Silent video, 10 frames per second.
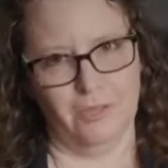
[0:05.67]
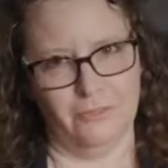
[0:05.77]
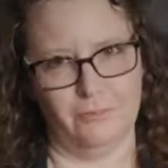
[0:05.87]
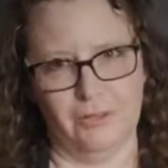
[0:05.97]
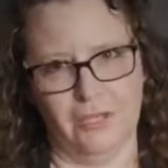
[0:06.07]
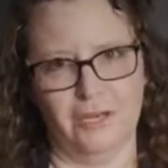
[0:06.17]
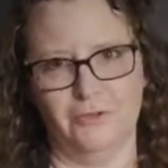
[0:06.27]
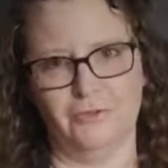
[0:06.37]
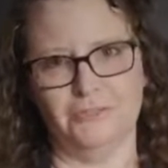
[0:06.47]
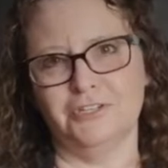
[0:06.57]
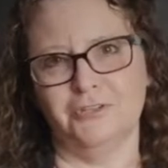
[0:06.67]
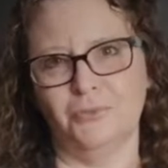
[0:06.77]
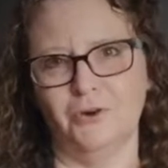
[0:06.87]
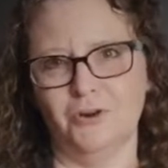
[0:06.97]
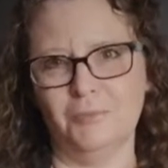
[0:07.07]
with millennials in
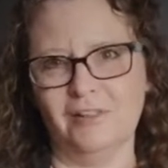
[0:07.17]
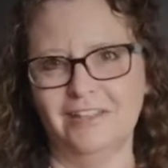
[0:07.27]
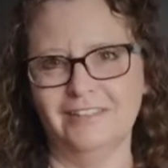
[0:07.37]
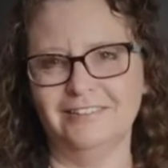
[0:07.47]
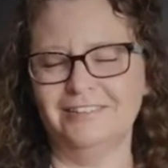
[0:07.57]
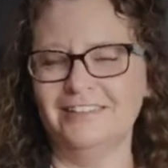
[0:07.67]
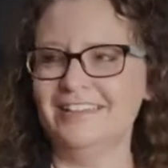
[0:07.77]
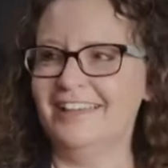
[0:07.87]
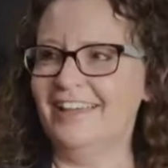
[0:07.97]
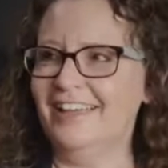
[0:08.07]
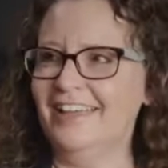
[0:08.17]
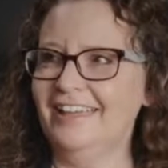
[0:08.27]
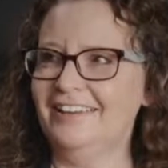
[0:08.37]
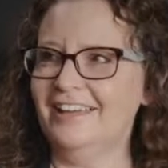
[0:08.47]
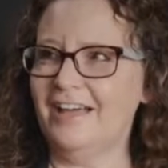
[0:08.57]
the workplace.
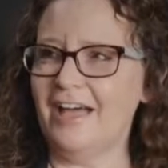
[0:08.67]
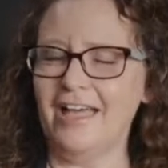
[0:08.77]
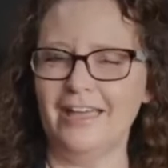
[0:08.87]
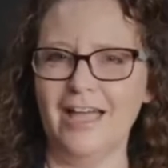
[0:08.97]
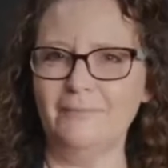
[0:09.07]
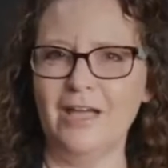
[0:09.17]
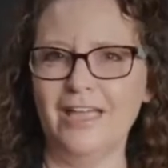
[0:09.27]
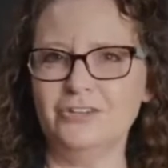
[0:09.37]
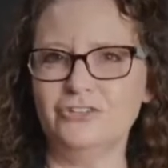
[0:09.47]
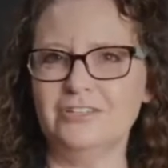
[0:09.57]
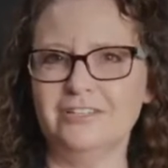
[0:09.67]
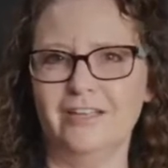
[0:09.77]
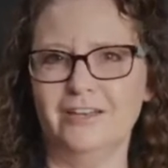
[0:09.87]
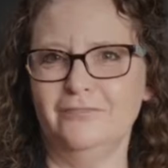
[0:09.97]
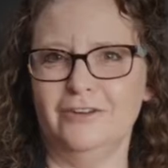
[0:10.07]
And I'm actually
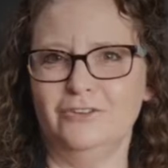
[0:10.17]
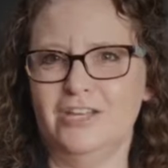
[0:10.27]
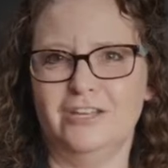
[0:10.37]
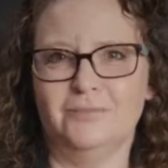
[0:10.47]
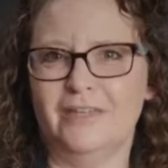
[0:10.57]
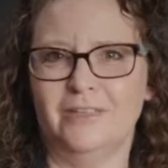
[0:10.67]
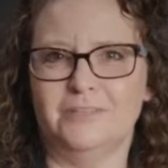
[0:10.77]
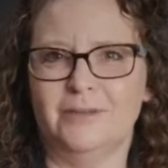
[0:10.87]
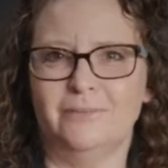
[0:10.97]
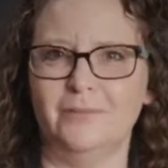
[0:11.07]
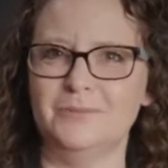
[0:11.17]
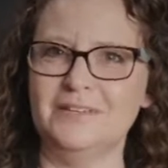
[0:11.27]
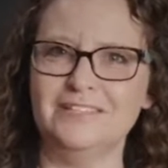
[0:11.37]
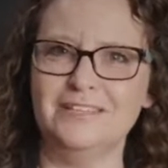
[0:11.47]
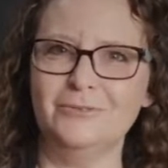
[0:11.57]
kind of entertained by them sometimes
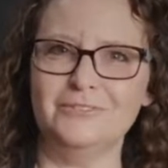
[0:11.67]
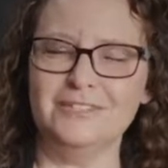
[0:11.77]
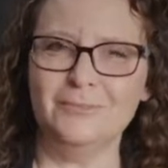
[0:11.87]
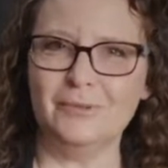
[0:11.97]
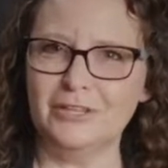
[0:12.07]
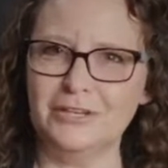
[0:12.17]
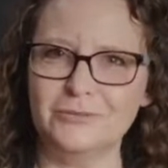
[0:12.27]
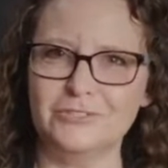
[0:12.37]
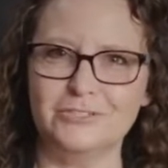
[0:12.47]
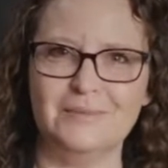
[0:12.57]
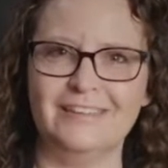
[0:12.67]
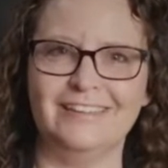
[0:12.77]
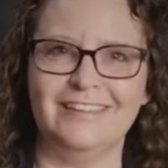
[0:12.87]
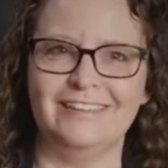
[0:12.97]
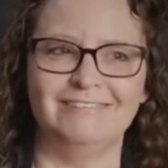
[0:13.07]
because I don't see millennials as
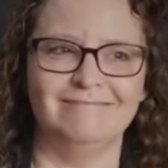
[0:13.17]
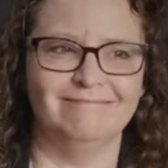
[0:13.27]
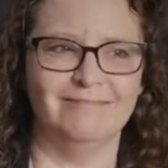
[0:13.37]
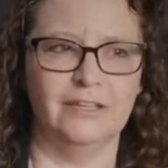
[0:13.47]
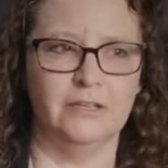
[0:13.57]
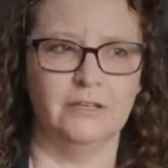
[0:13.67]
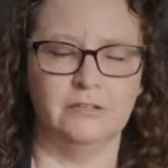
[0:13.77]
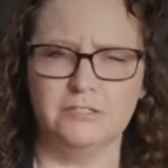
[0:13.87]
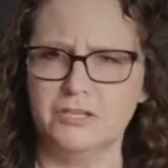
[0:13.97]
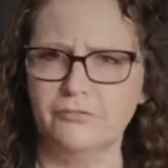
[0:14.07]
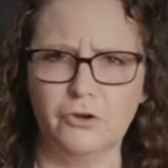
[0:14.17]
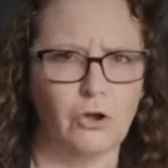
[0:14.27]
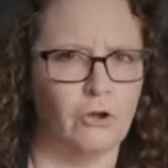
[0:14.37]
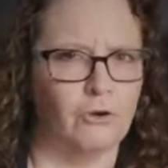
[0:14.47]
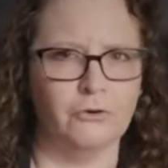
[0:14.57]
being
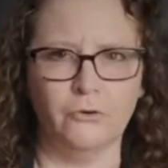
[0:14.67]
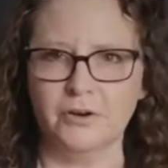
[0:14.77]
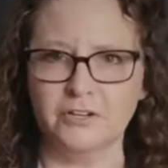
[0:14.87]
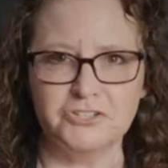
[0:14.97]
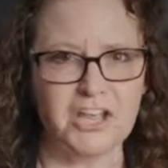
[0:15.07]
difficult or a